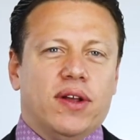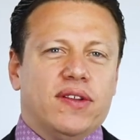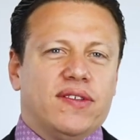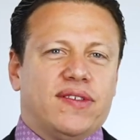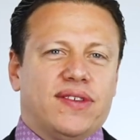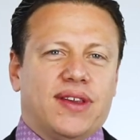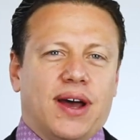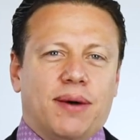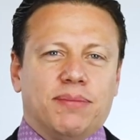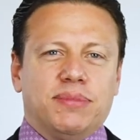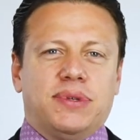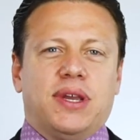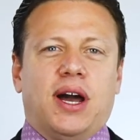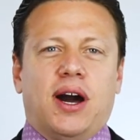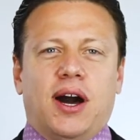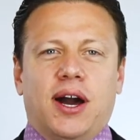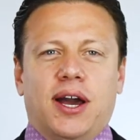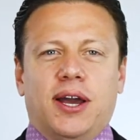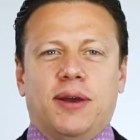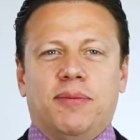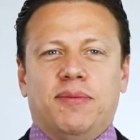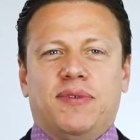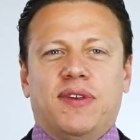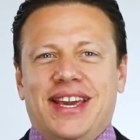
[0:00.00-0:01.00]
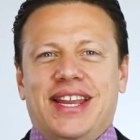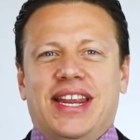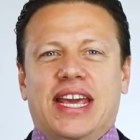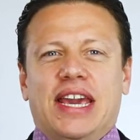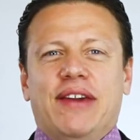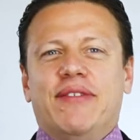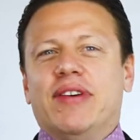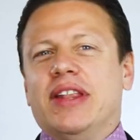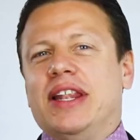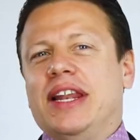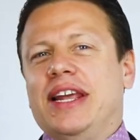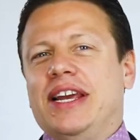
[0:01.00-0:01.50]
And sometimes it
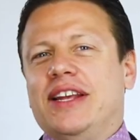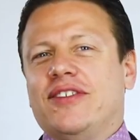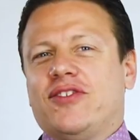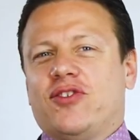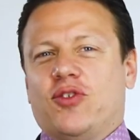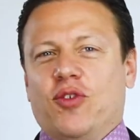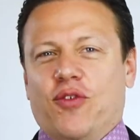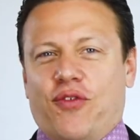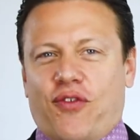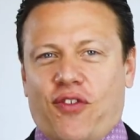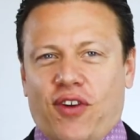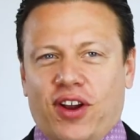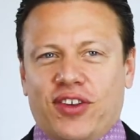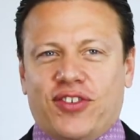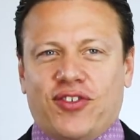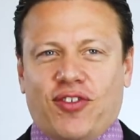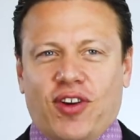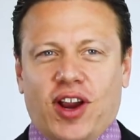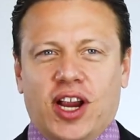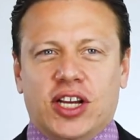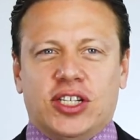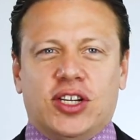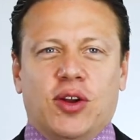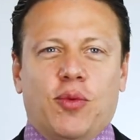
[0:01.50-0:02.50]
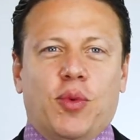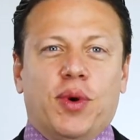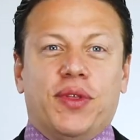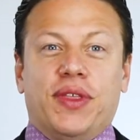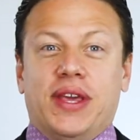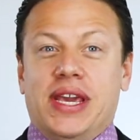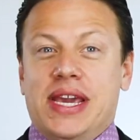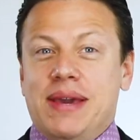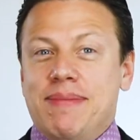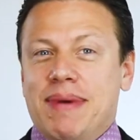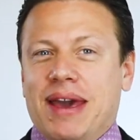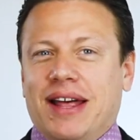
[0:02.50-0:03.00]
even leads to frustration
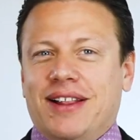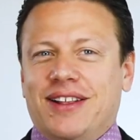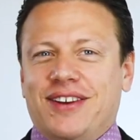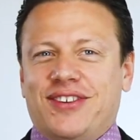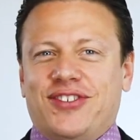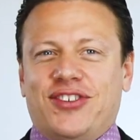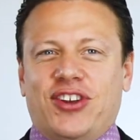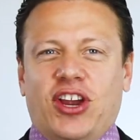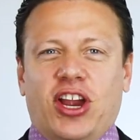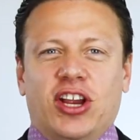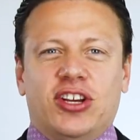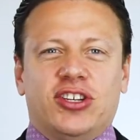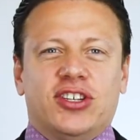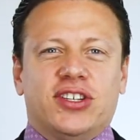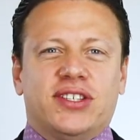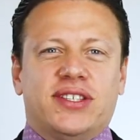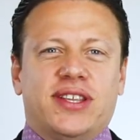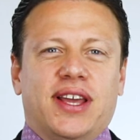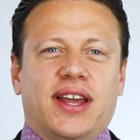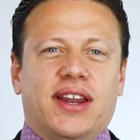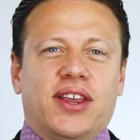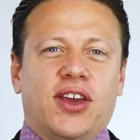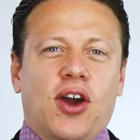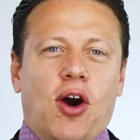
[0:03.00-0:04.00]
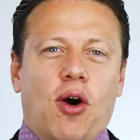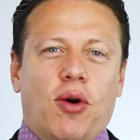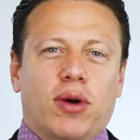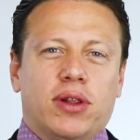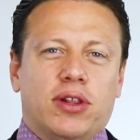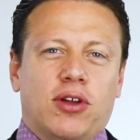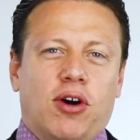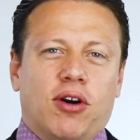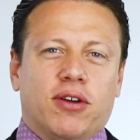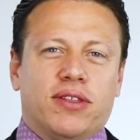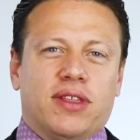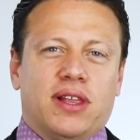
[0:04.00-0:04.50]
with email exchanges that go
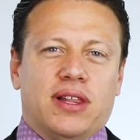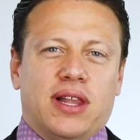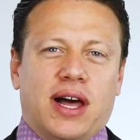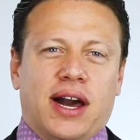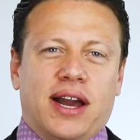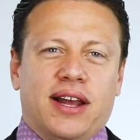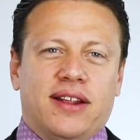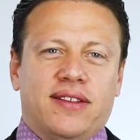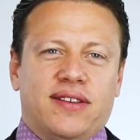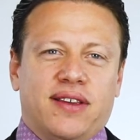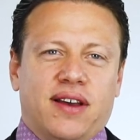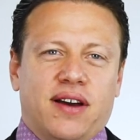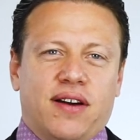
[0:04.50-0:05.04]
along the lines